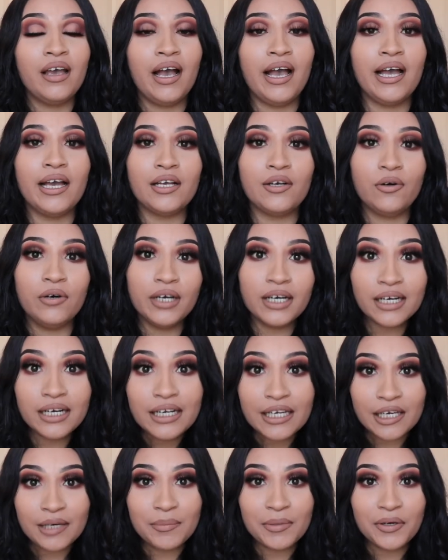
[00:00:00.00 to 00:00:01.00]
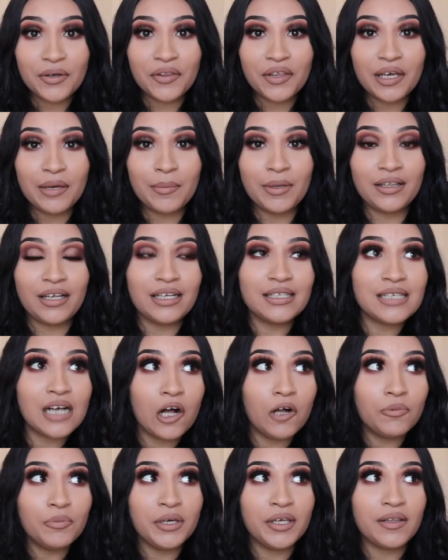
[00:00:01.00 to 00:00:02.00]
I go ahead and email them and they
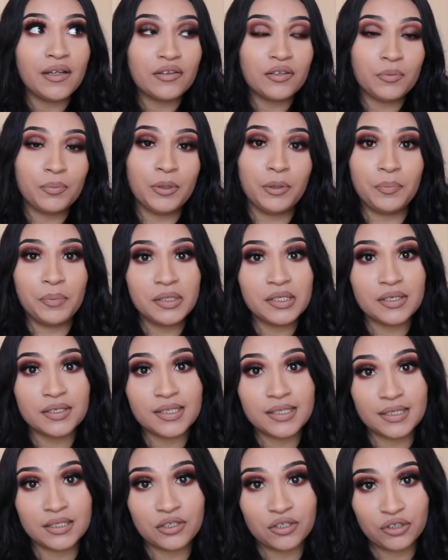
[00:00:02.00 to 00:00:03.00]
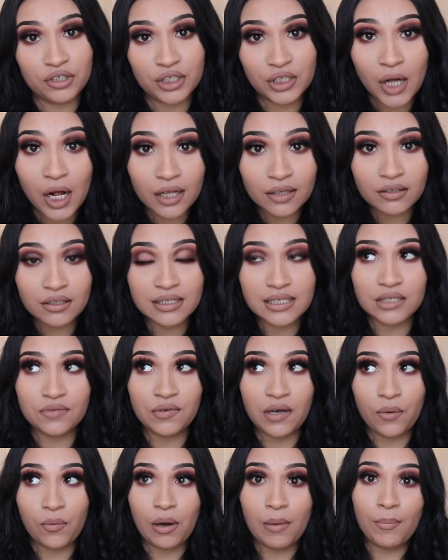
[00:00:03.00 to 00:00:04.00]
tell me that the puppies are $600. If
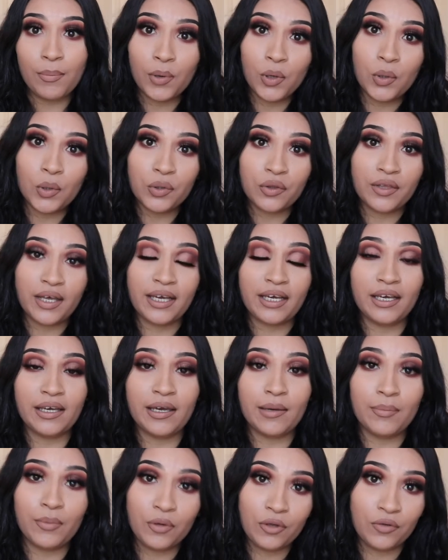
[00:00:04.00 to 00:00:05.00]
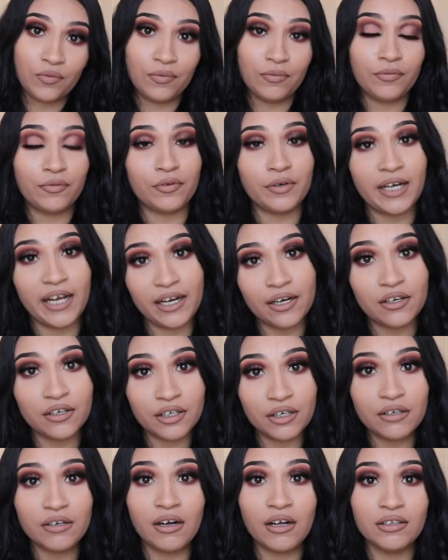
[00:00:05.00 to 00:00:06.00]
I want both, I can get both of them for
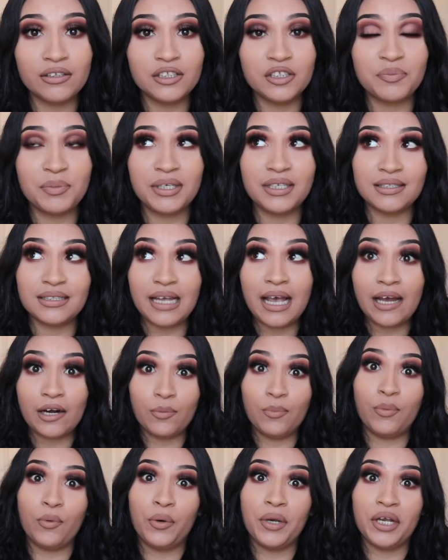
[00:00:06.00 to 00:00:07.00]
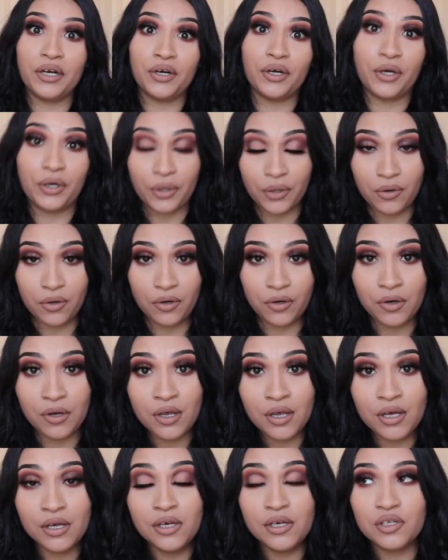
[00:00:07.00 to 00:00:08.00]
$900 because they had a boy and a girl.
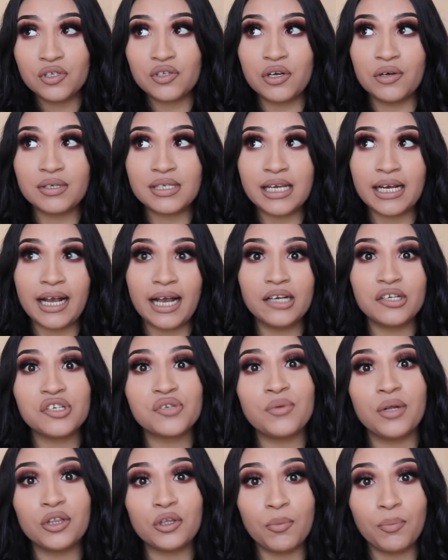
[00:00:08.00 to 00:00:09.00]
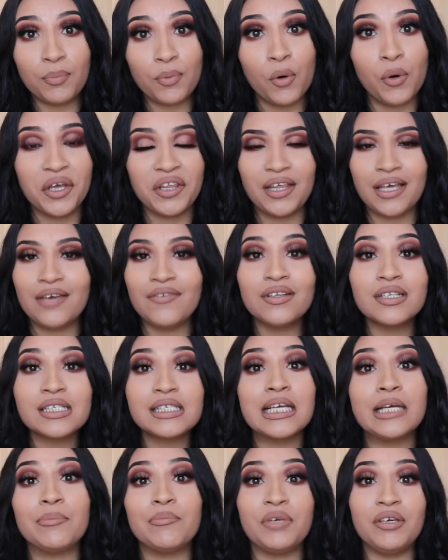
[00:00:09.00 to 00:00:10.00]
So I was like, I just want the boy. They even
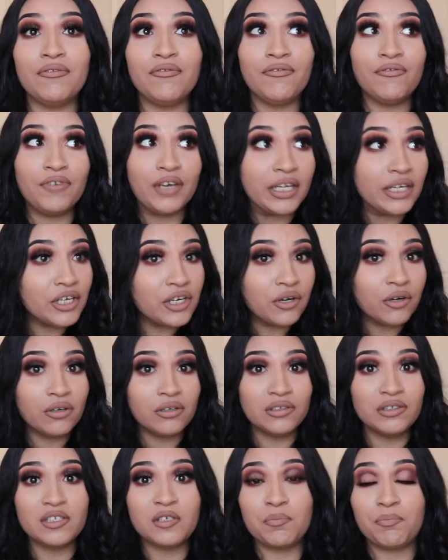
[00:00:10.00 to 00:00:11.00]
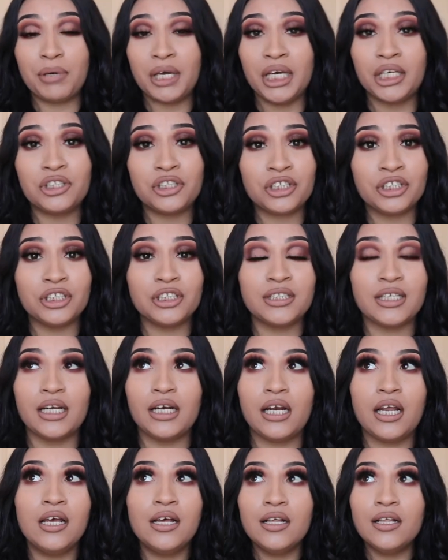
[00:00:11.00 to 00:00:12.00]
sent me videos, pictures,
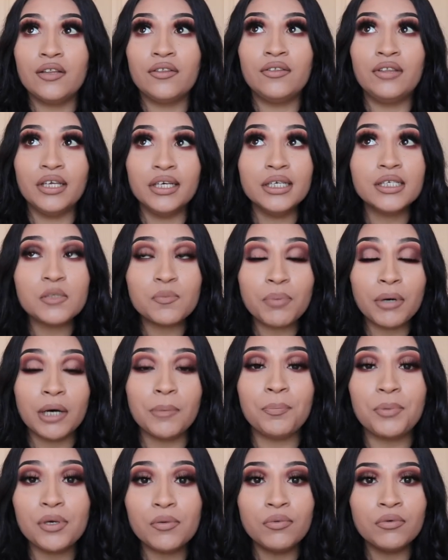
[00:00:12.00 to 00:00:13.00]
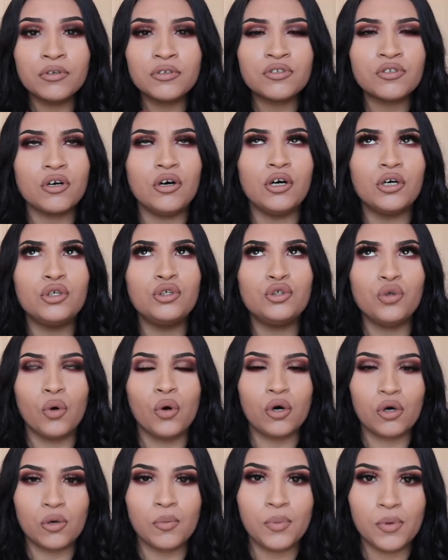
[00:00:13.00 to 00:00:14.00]
and this puppy was
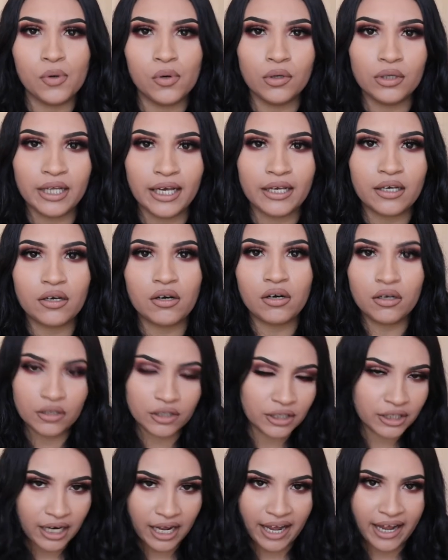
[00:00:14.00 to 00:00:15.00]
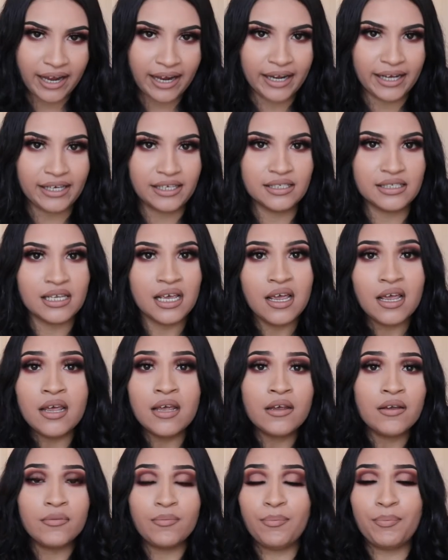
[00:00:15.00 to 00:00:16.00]
adorable. Like colored eyes,
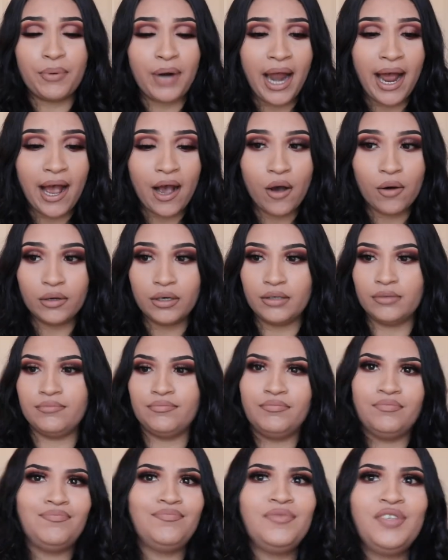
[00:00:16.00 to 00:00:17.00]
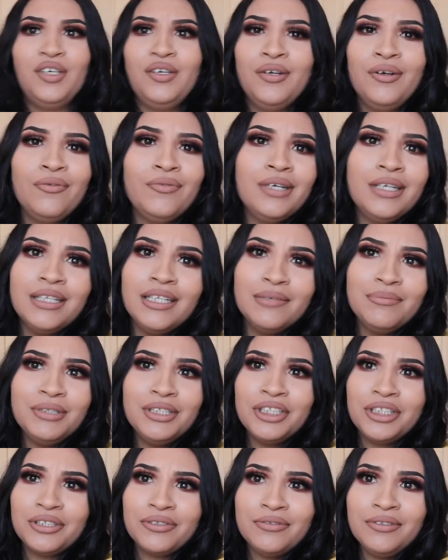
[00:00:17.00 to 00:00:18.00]
brown. You know what? Let
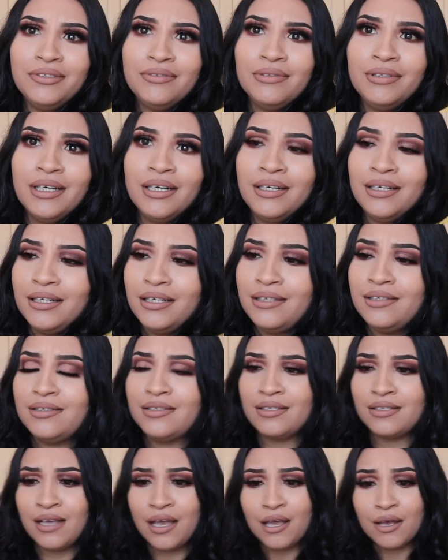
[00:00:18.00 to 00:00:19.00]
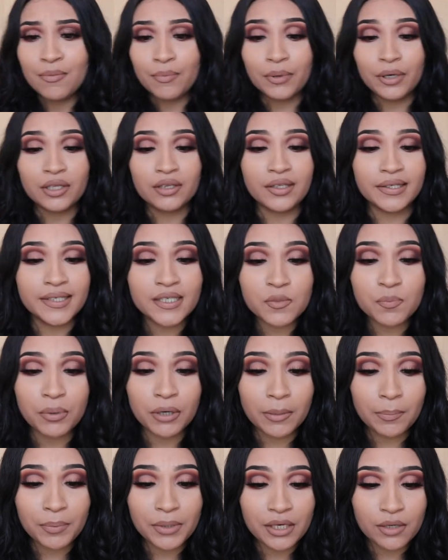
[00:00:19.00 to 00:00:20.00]
me show you guys. But this
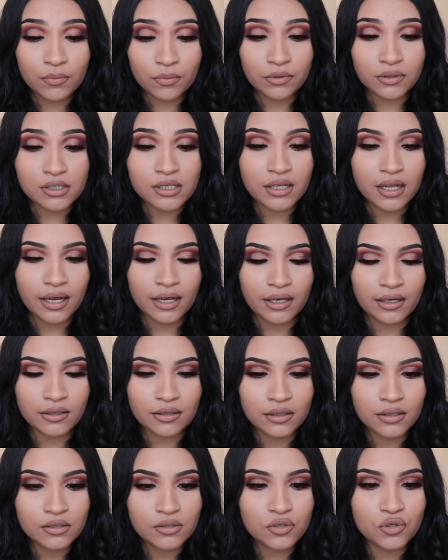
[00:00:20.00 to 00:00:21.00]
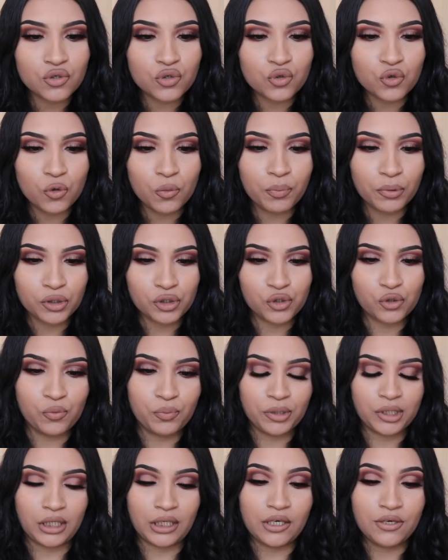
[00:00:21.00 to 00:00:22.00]
puppy was like super,
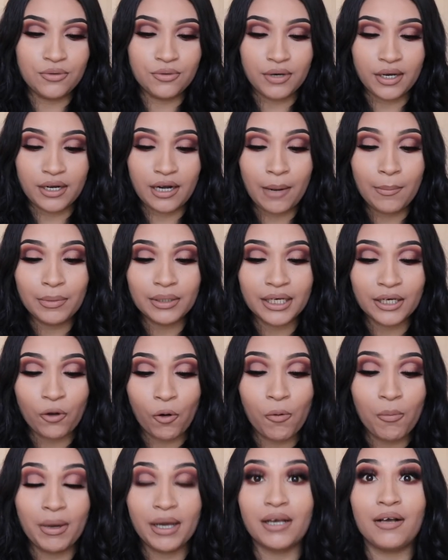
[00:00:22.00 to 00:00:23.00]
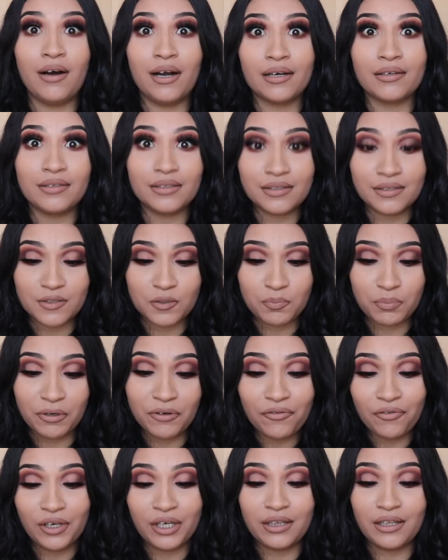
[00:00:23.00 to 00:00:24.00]
super cute. And I'm like, oh my God, this is
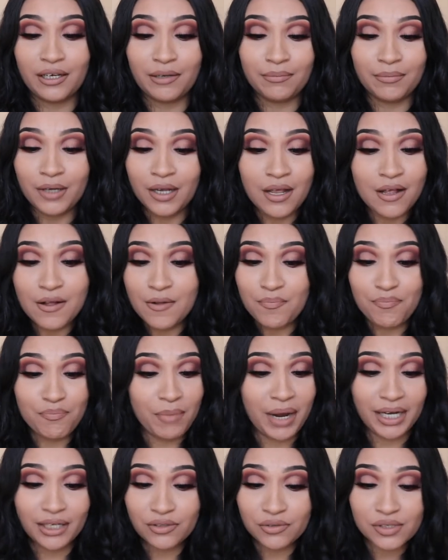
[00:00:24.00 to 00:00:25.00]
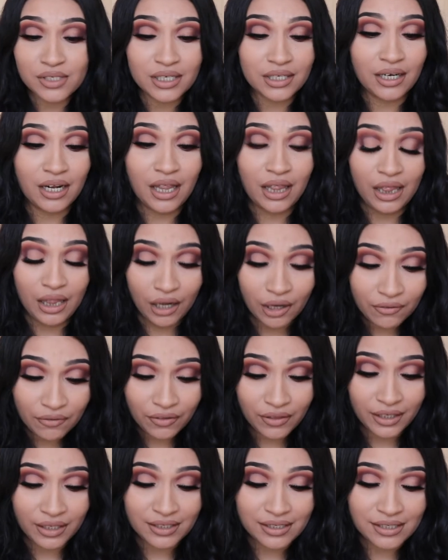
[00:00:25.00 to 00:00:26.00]
perfect. Like my dude's gonna
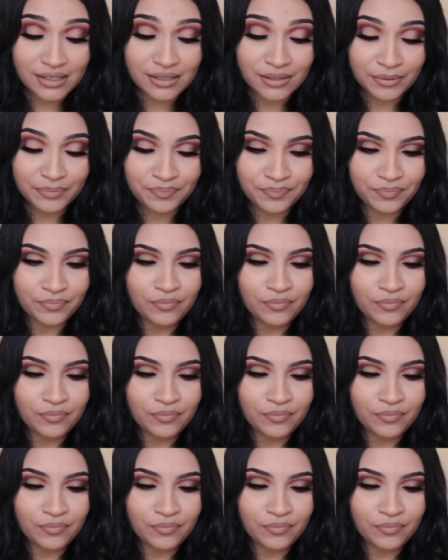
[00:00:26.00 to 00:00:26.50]
love this.